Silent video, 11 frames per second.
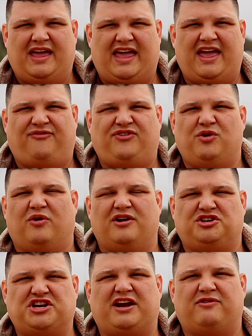If you are a
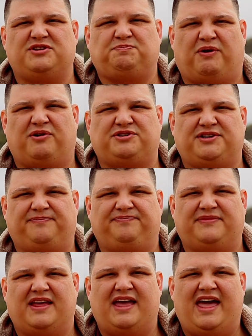generous
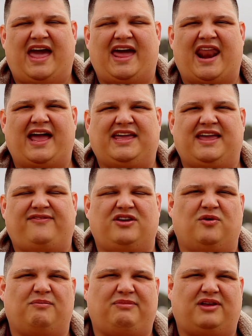person and I give
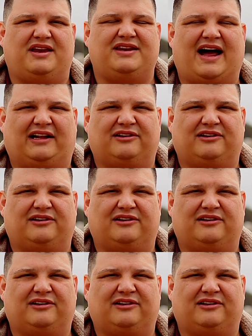you $1 million,